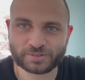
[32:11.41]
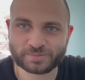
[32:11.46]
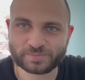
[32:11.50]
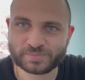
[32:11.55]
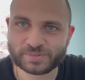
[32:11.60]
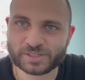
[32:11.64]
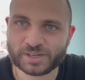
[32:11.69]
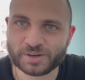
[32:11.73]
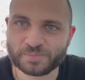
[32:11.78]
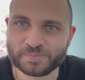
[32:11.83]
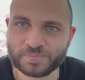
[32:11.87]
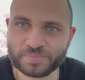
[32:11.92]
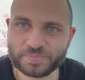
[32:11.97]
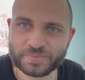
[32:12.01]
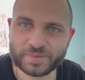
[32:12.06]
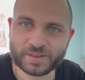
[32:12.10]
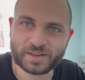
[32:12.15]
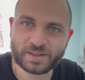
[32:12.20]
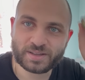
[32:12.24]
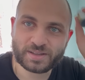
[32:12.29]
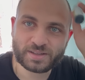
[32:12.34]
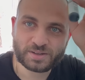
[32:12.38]
So,
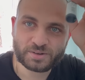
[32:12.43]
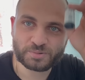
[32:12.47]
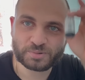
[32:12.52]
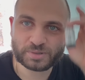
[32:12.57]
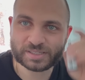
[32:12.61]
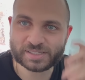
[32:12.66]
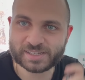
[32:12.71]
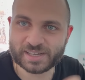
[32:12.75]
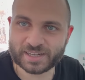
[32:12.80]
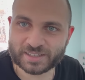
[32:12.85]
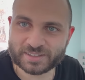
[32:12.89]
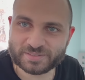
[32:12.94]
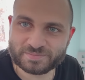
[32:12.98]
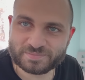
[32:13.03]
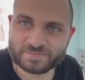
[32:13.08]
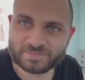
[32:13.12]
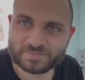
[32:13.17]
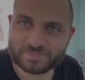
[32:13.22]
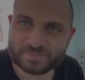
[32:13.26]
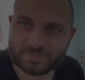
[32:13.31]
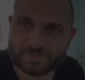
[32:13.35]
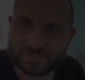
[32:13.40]
1
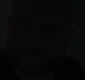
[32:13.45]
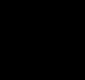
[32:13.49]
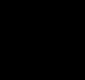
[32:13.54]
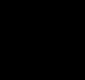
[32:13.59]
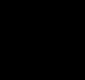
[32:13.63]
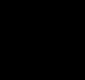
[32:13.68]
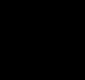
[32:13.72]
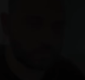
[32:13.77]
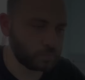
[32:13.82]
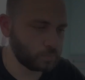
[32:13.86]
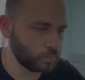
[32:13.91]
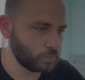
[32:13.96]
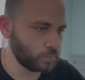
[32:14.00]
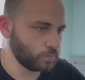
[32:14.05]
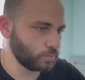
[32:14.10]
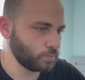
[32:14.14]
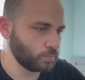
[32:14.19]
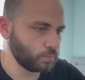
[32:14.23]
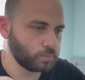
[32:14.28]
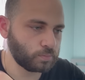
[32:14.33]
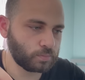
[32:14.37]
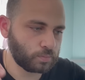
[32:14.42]
second.
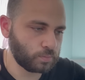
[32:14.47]
There